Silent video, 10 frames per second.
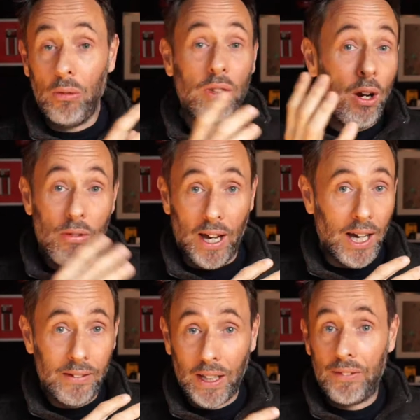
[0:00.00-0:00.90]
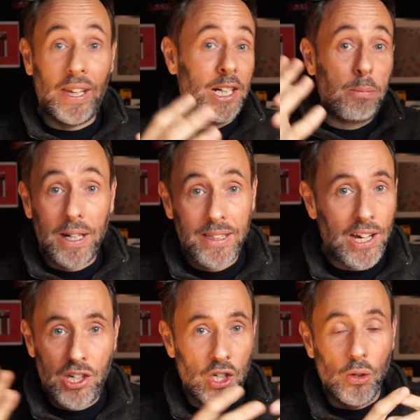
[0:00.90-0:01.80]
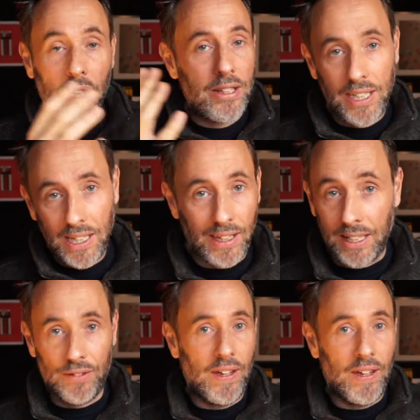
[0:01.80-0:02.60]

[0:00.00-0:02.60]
know that and they'll have an expectation you're going to see things if they